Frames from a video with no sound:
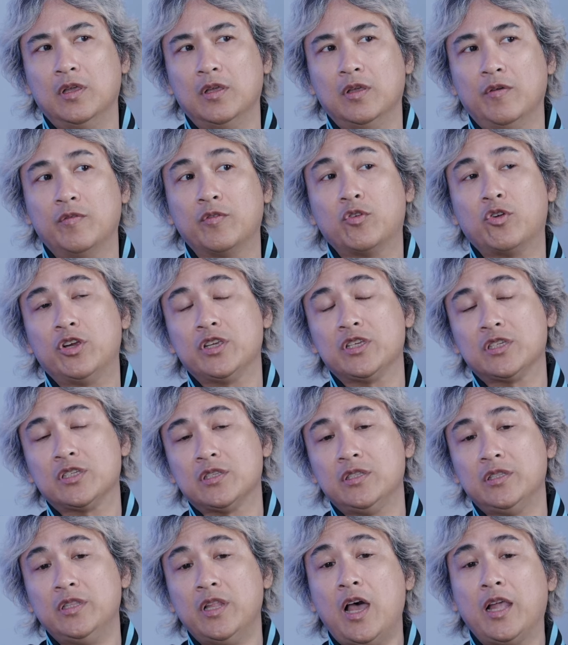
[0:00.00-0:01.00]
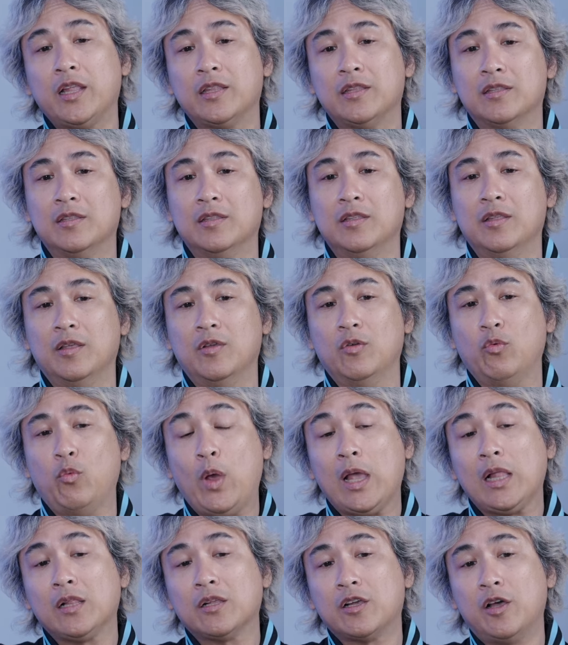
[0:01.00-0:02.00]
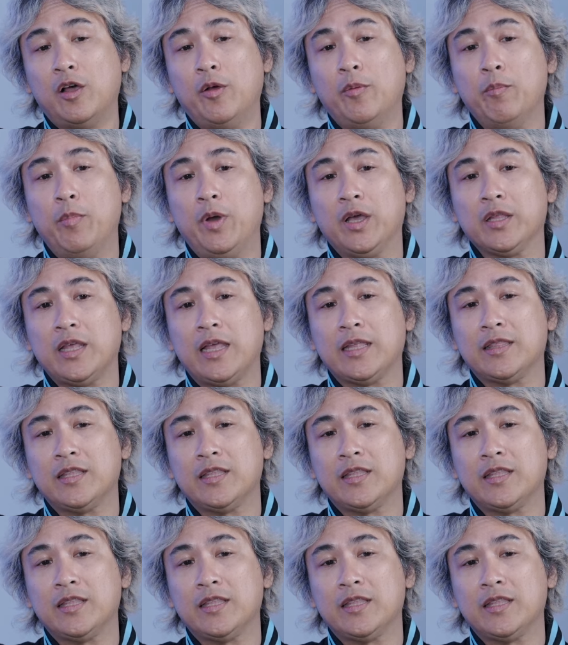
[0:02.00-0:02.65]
course, not welcome, but at the